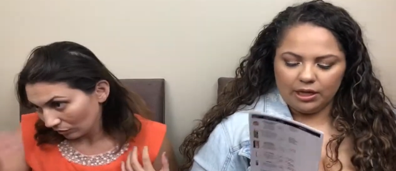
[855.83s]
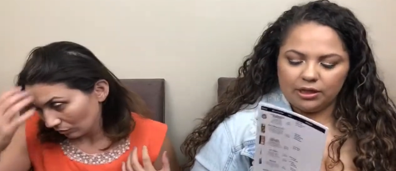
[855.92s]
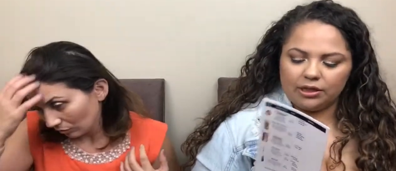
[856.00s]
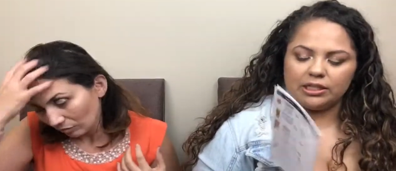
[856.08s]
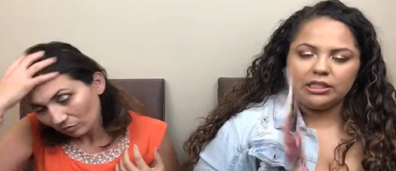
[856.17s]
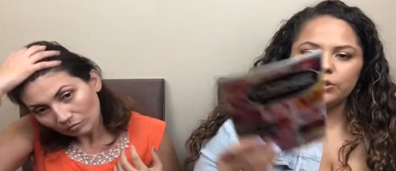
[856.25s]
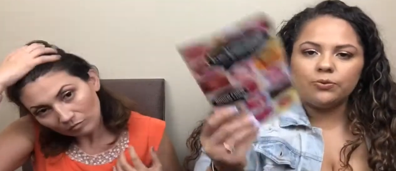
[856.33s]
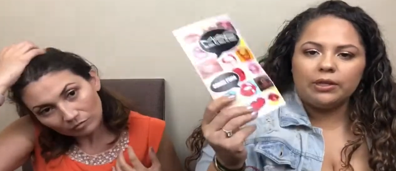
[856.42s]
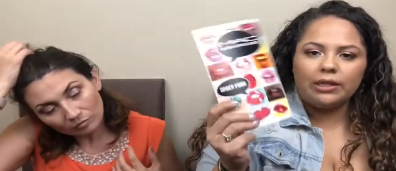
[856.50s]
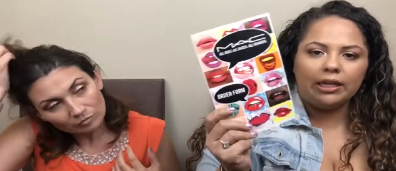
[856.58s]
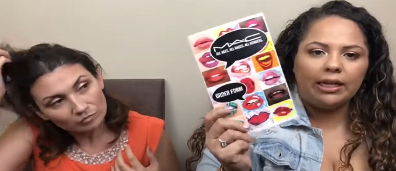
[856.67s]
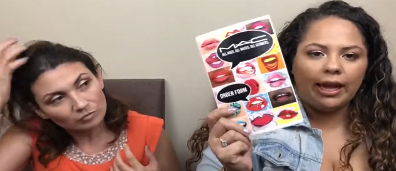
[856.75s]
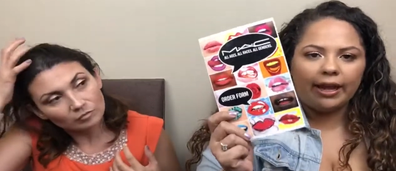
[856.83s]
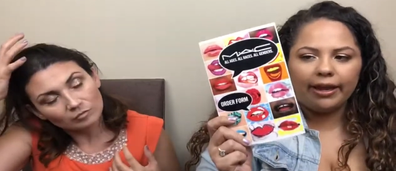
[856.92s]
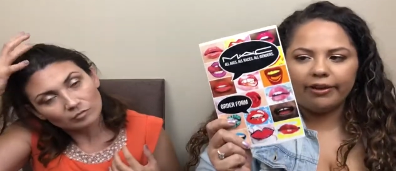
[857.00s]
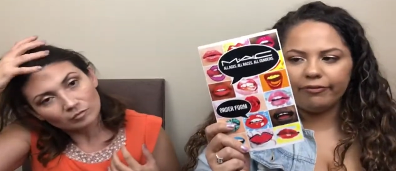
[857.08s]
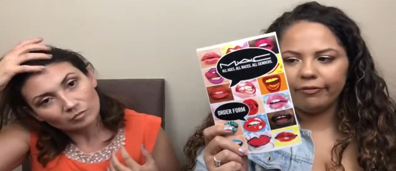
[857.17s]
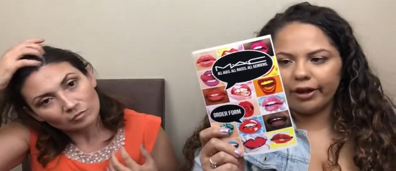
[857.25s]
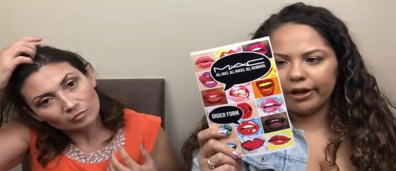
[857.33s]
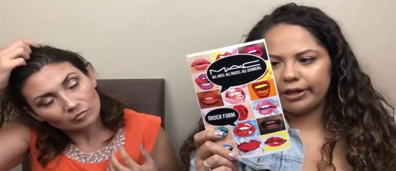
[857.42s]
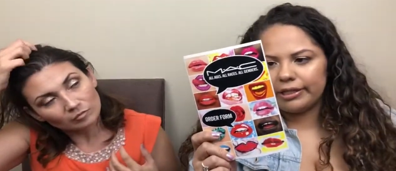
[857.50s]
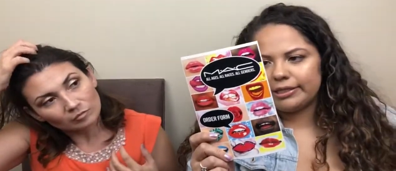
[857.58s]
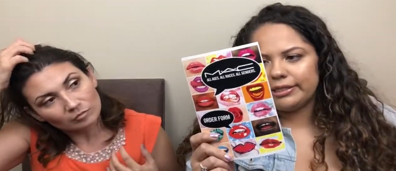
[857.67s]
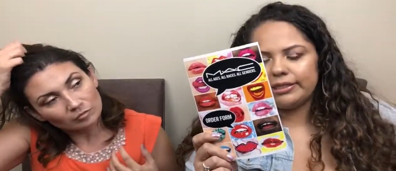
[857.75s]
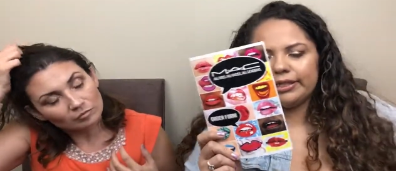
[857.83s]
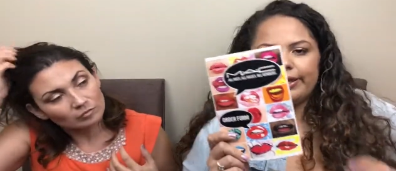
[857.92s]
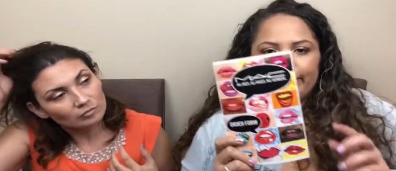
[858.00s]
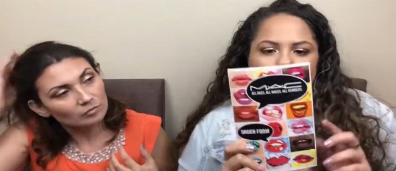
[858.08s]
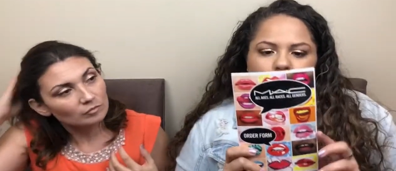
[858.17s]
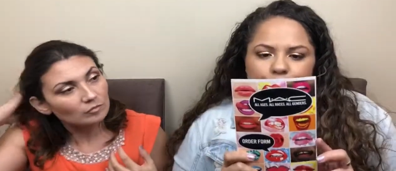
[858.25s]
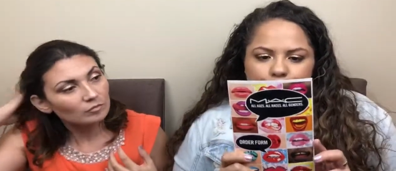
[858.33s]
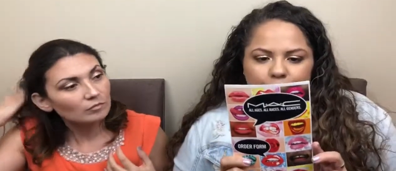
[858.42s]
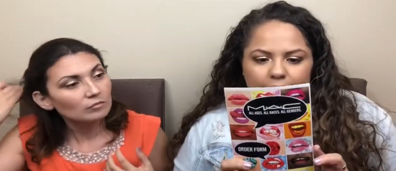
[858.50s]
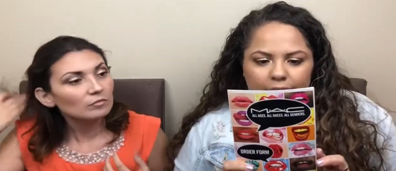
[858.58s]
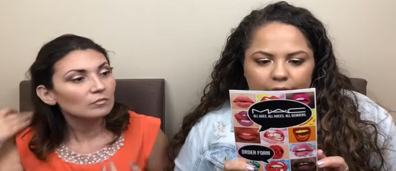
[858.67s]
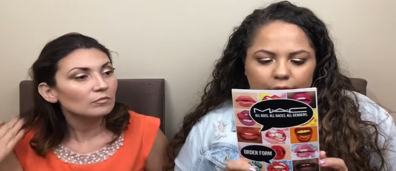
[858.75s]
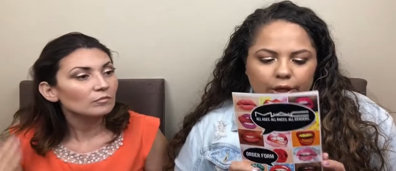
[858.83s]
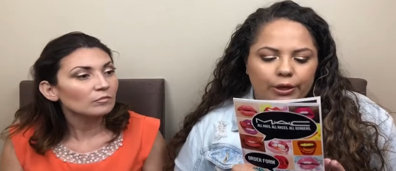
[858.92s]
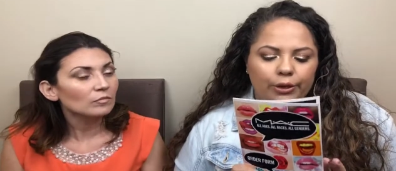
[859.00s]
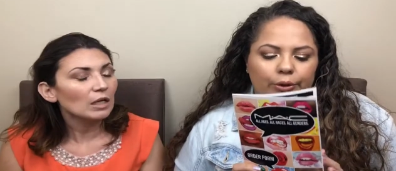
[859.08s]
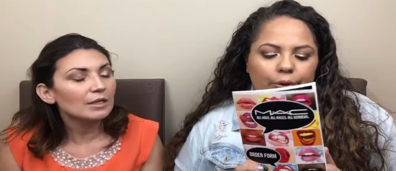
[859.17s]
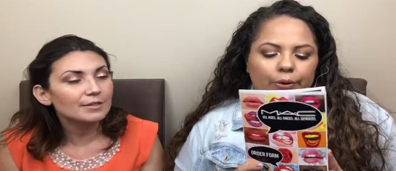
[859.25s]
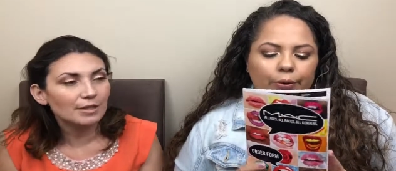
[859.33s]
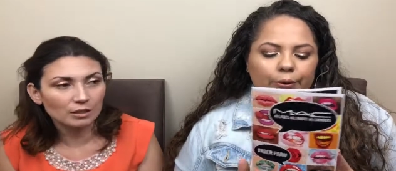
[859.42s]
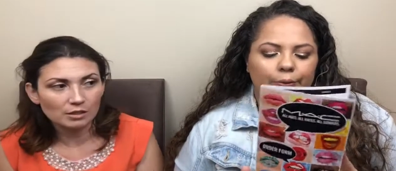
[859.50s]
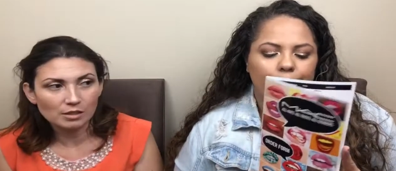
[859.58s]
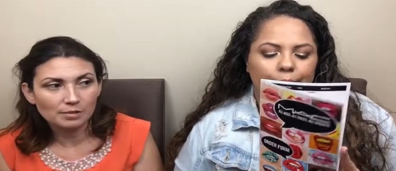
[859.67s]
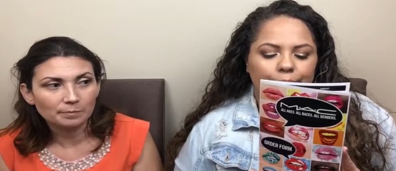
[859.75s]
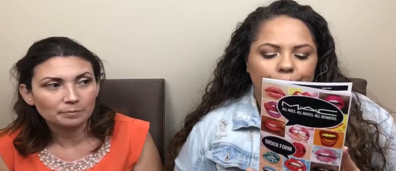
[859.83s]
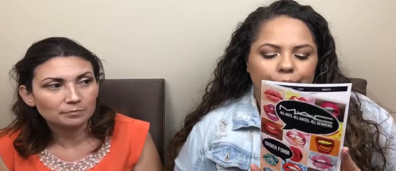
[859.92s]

Speaker 1: this is what they gave us. It looks really cute. It does.